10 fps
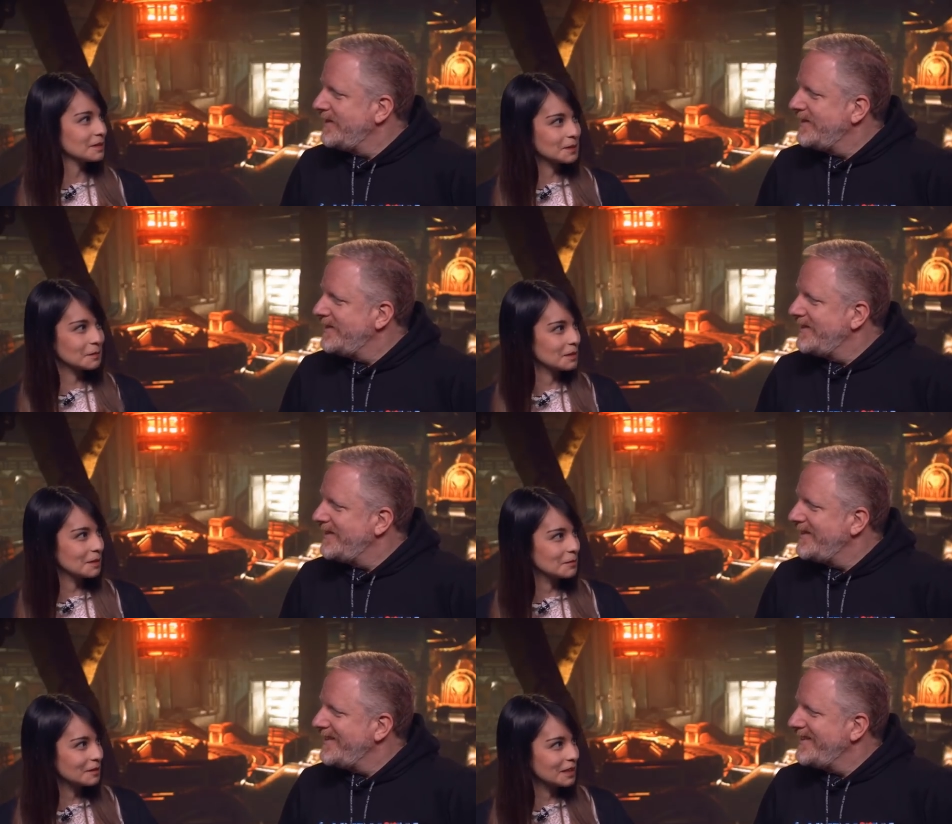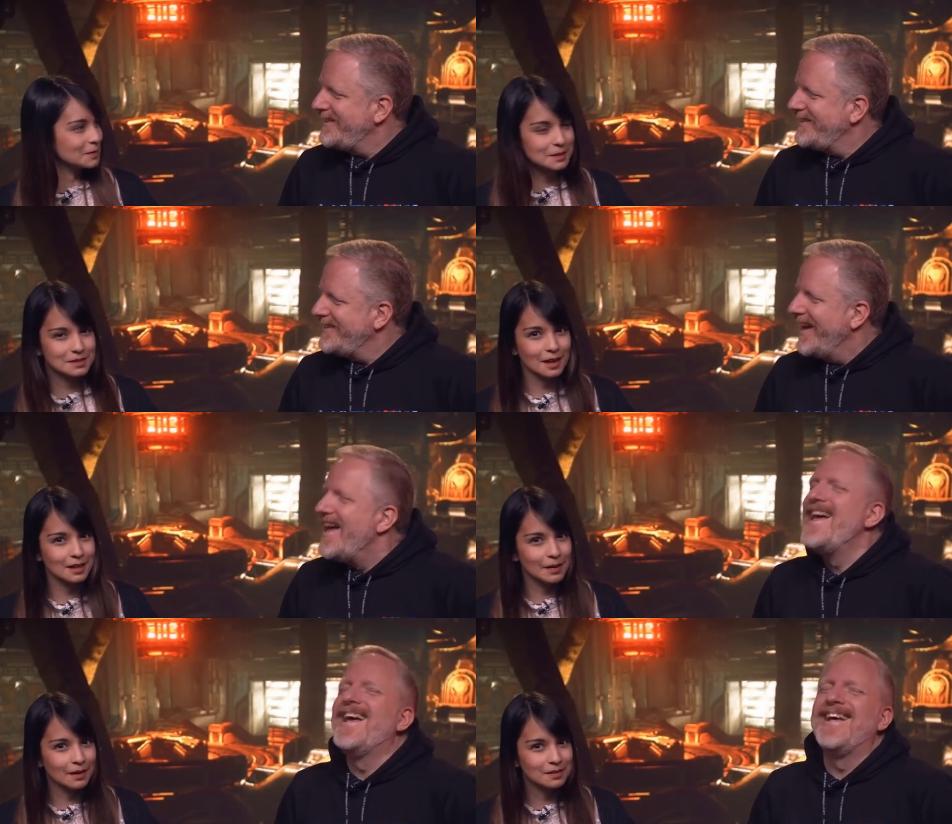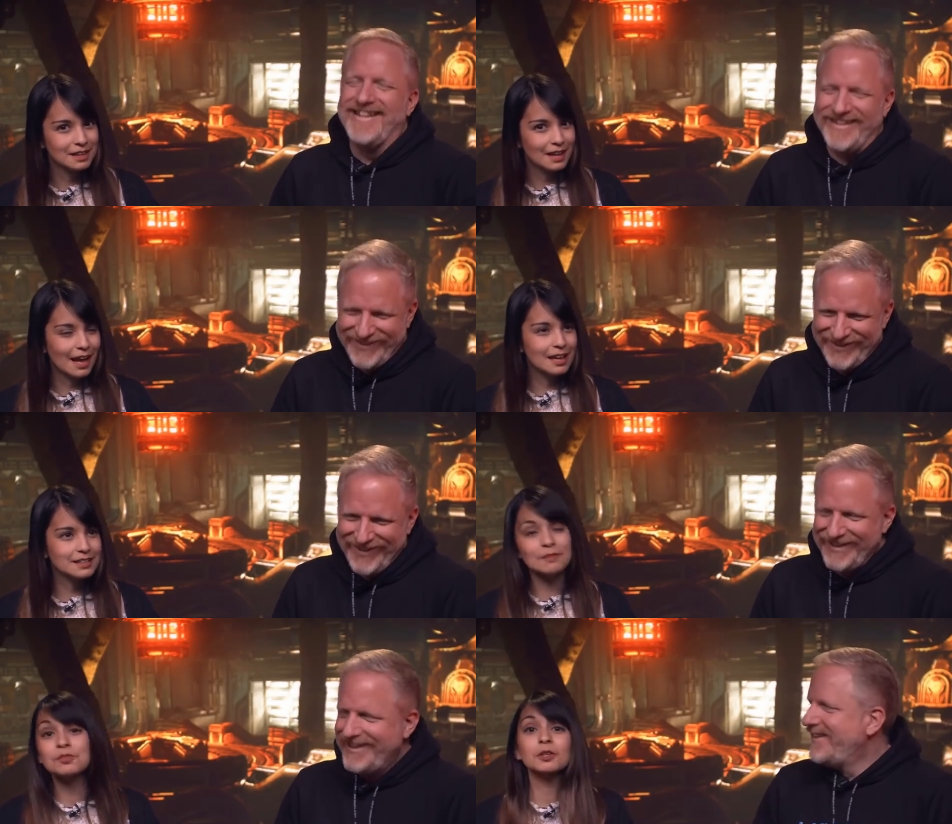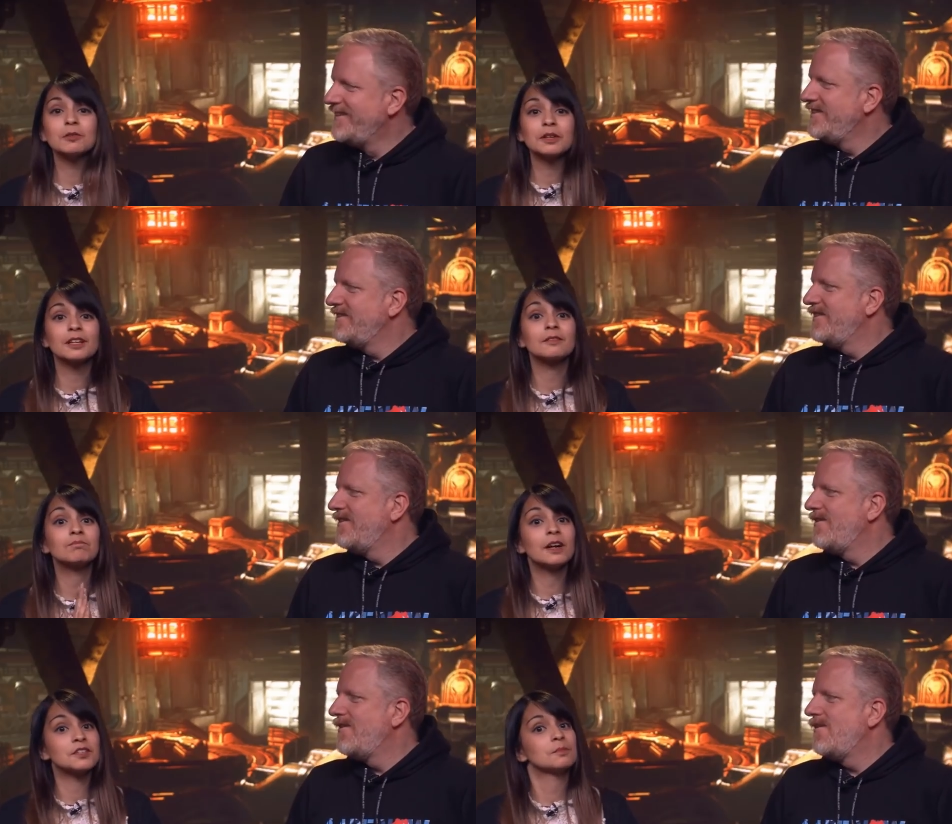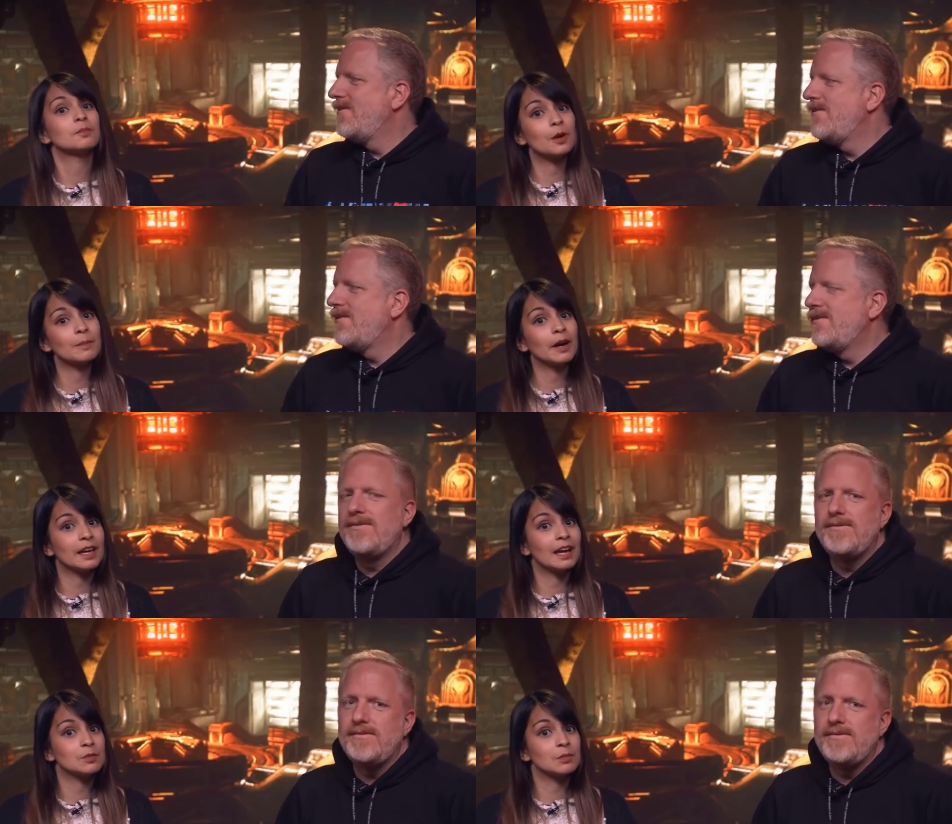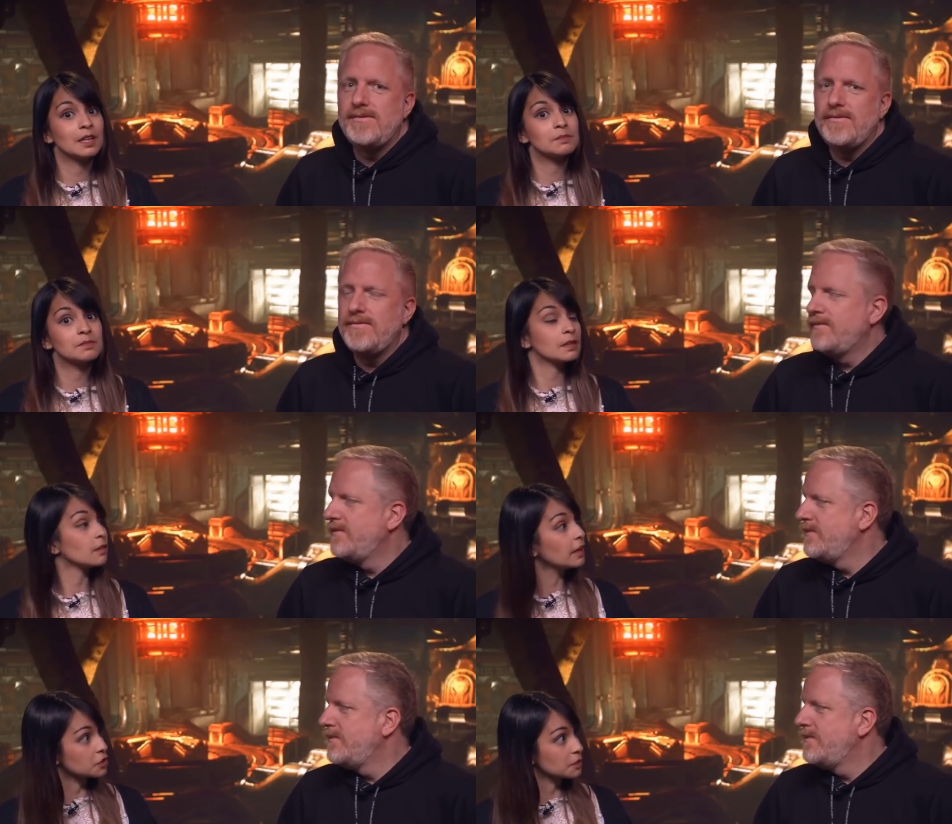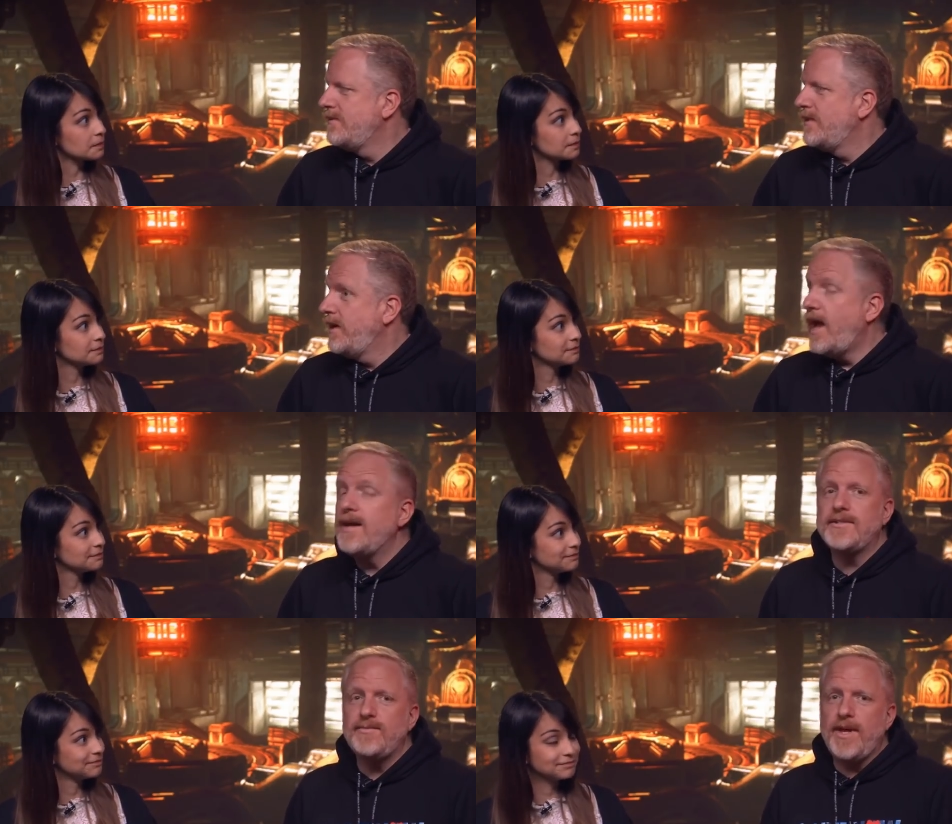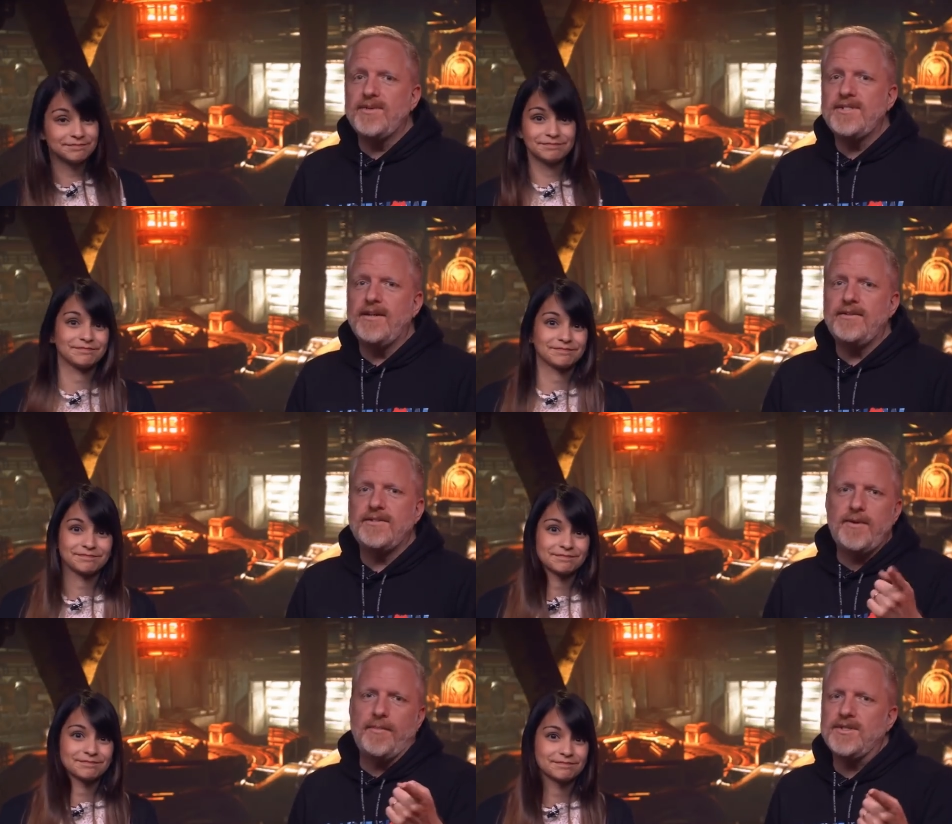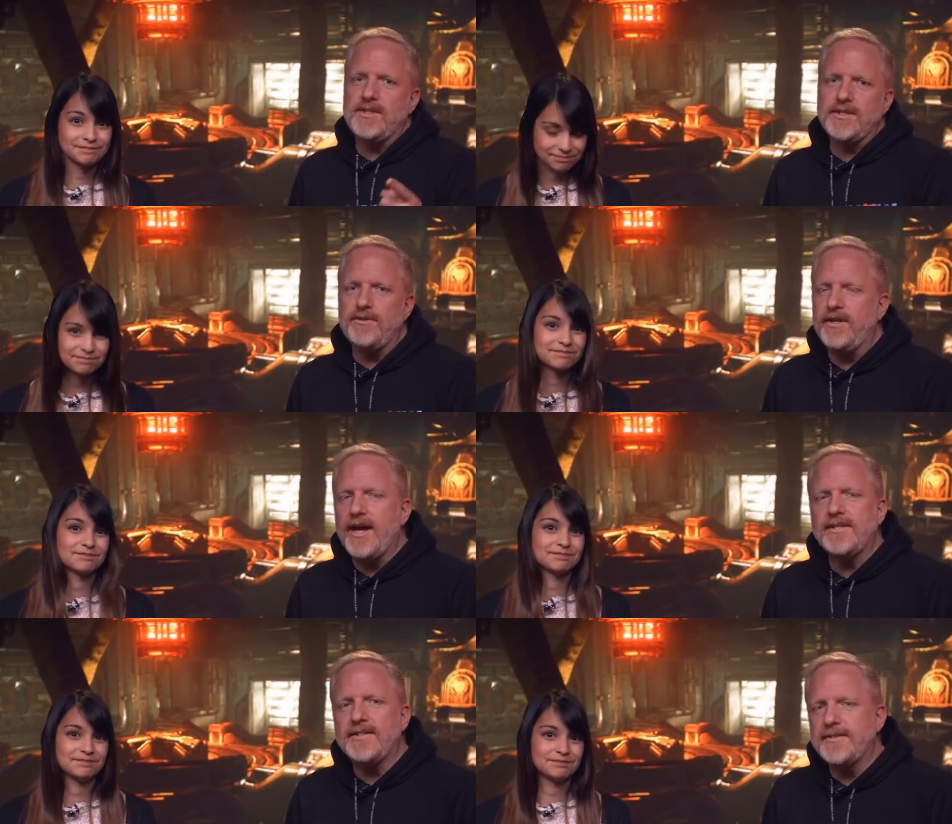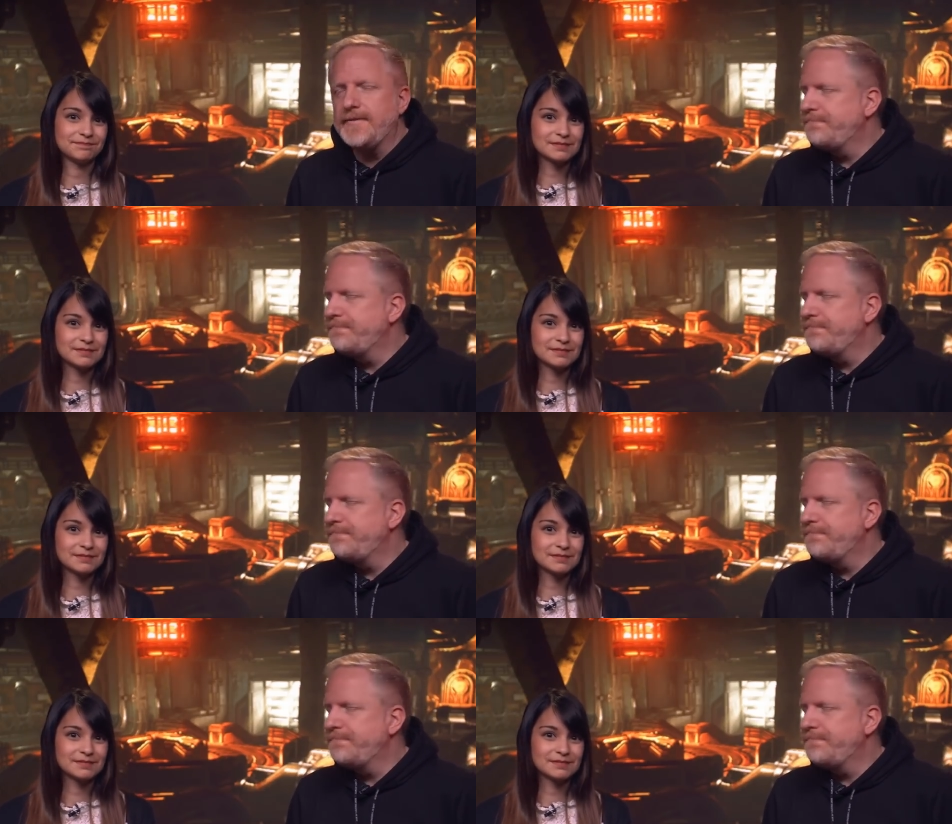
Speaker 1: so many more things we could talk about. And I'm sure we'll hear much more about that as we get to launch.
Speaker 2: Yeah, September 10th, September 6th, early access.